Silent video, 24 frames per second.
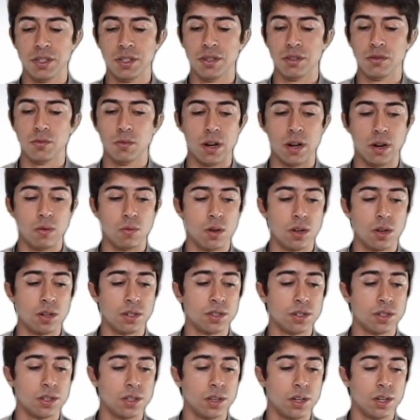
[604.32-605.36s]
is what I want.
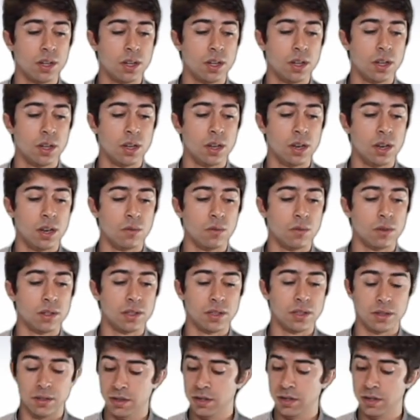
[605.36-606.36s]
I want